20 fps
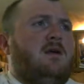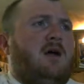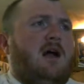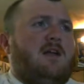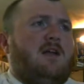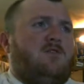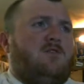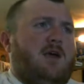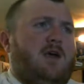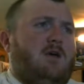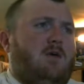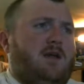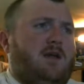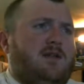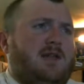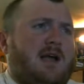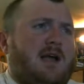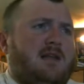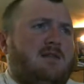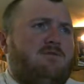Australia
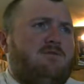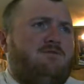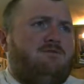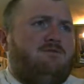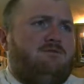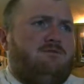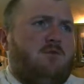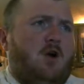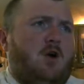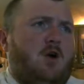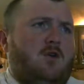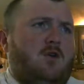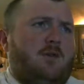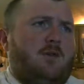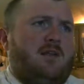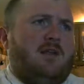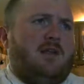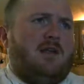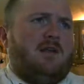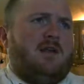will not know the
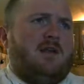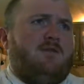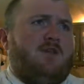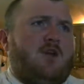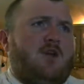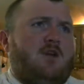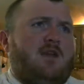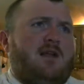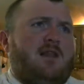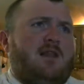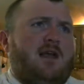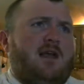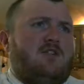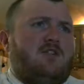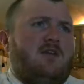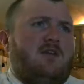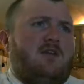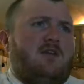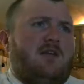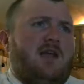result of the federal
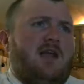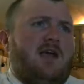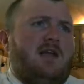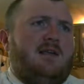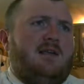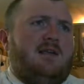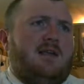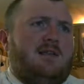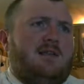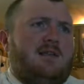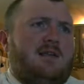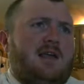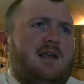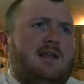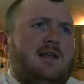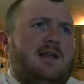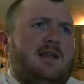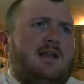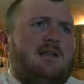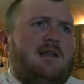election in today's, and
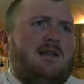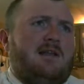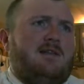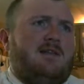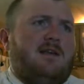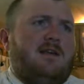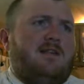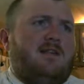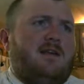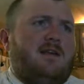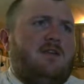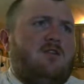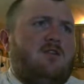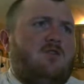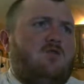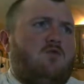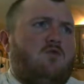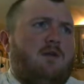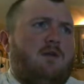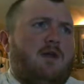Canada and Texas seats continue
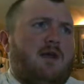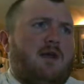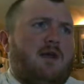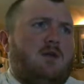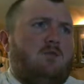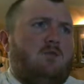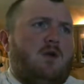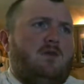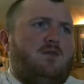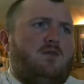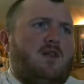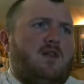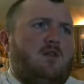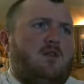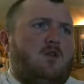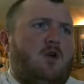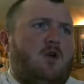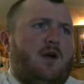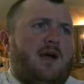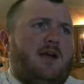to 12 out of 150
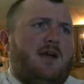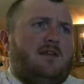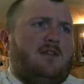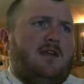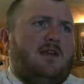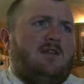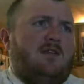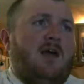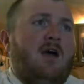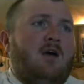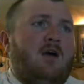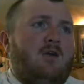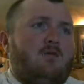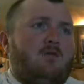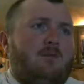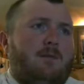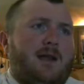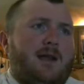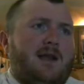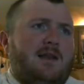lower house seats.
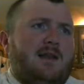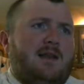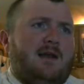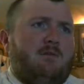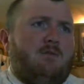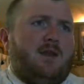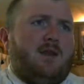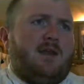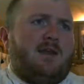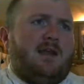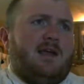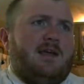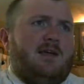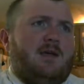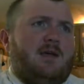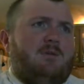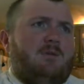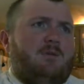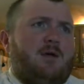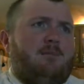Remained up with a cut
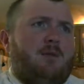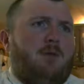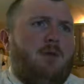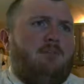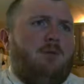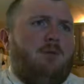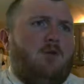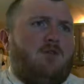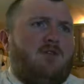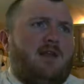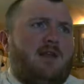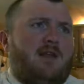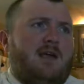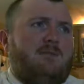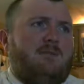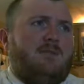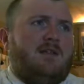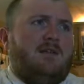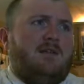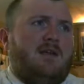of the people postal and
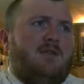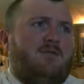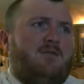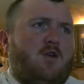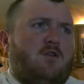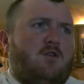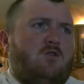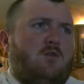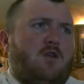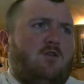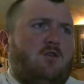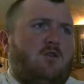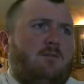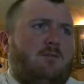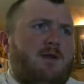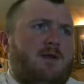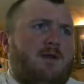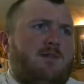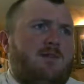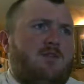absentee votes
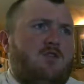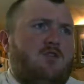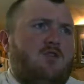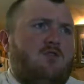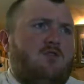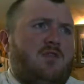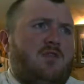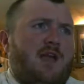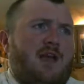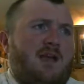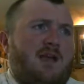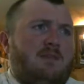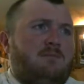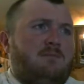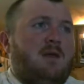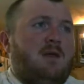resumed on Tuesday.